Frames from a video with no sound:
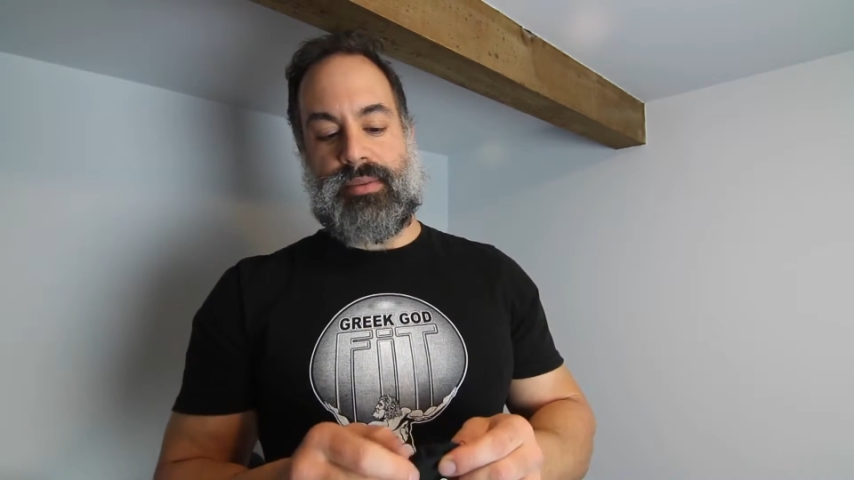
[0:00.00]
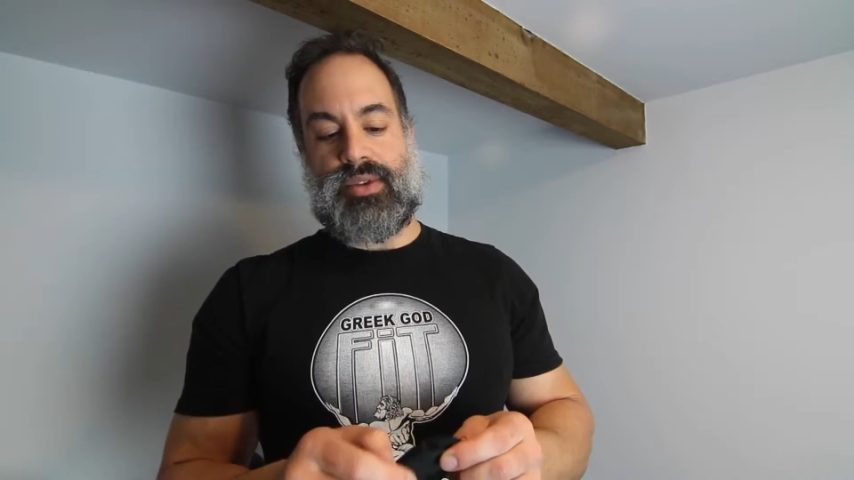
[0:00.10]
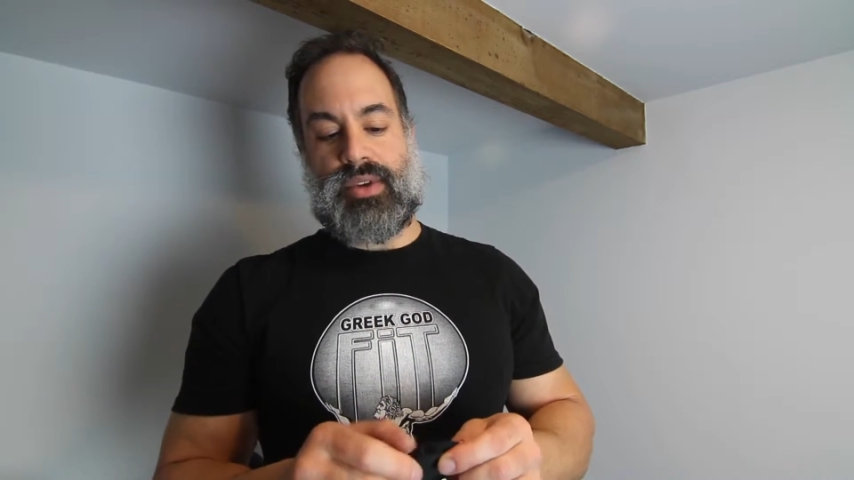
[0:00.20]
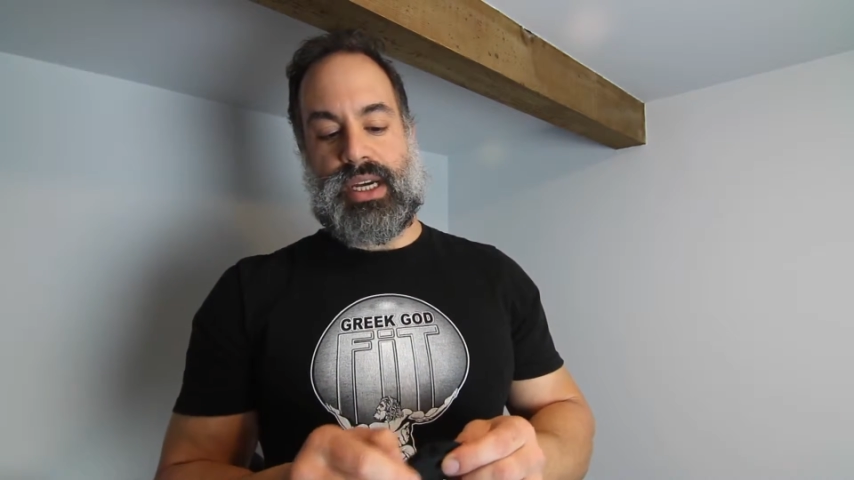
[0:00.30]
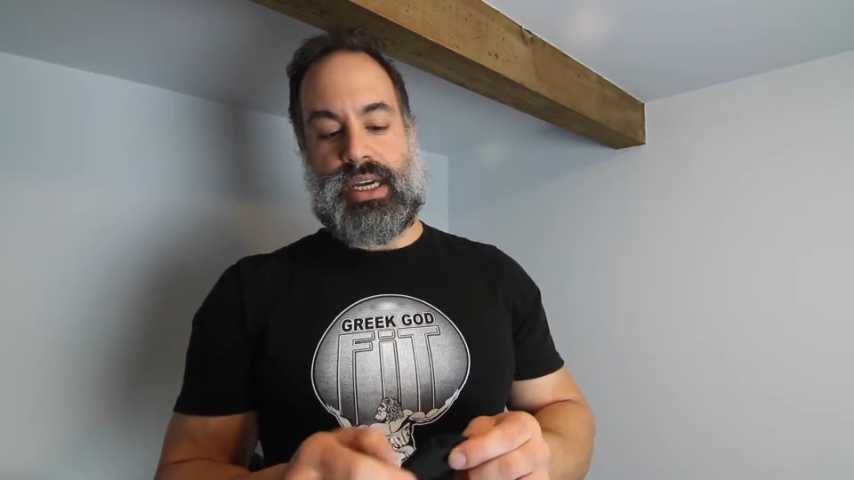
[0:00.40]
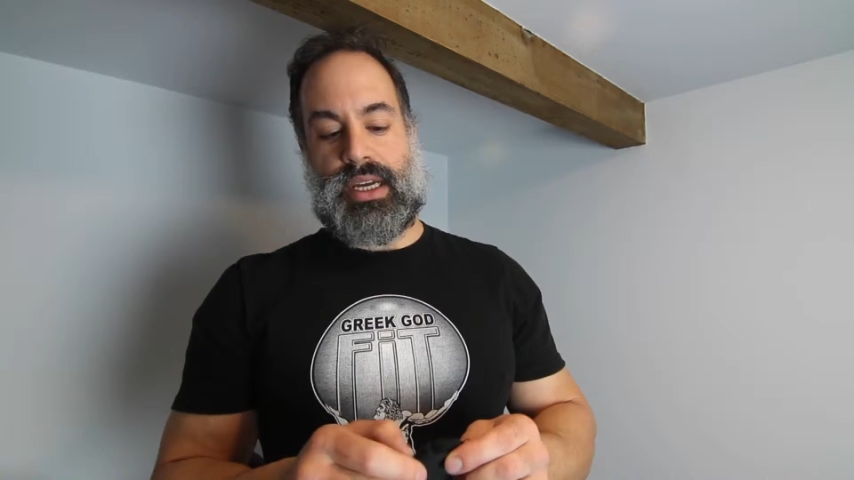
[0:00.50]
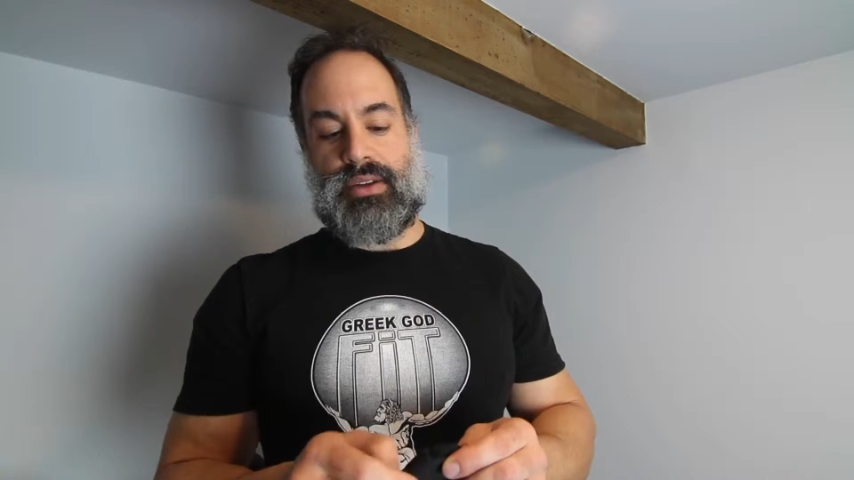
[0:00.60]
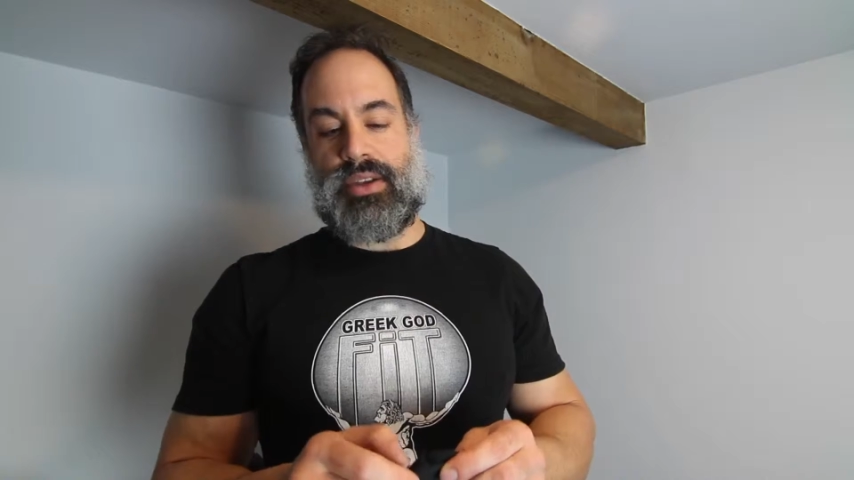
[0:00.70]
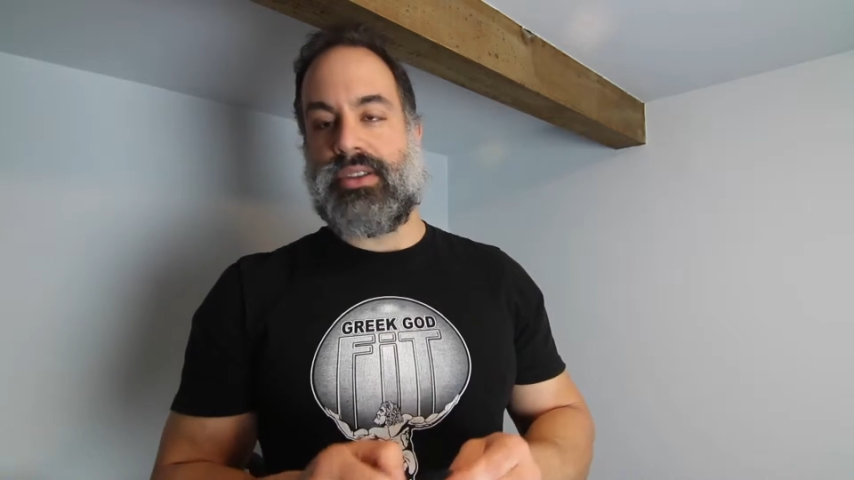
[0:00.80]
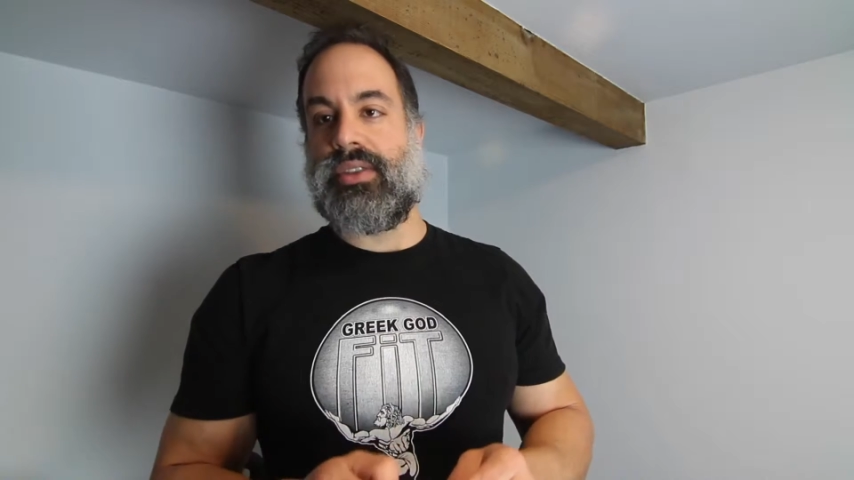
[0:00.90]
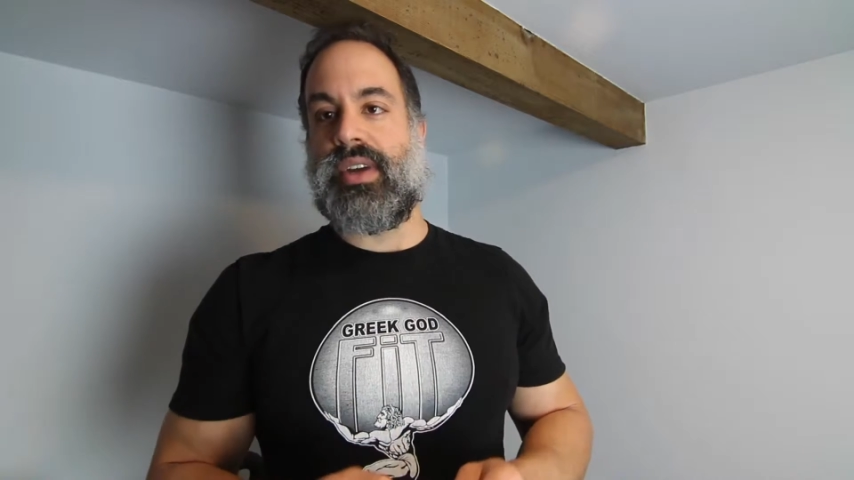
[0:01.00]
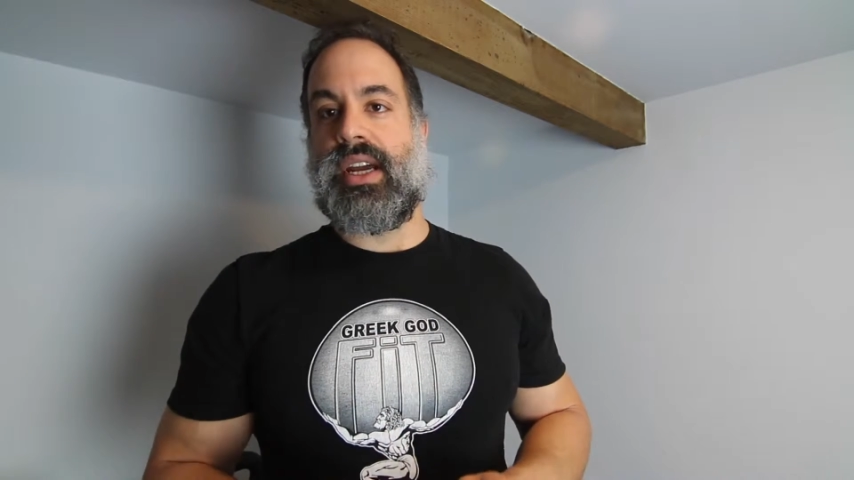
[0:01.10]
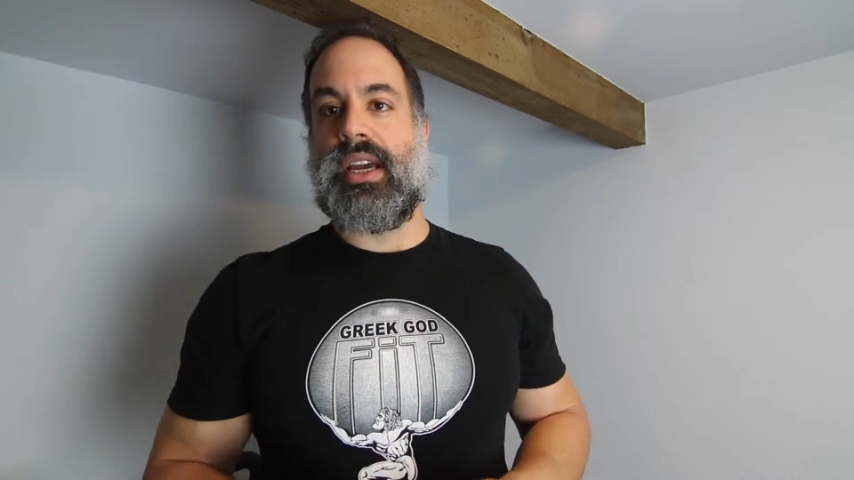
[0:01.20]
So I don't use them, and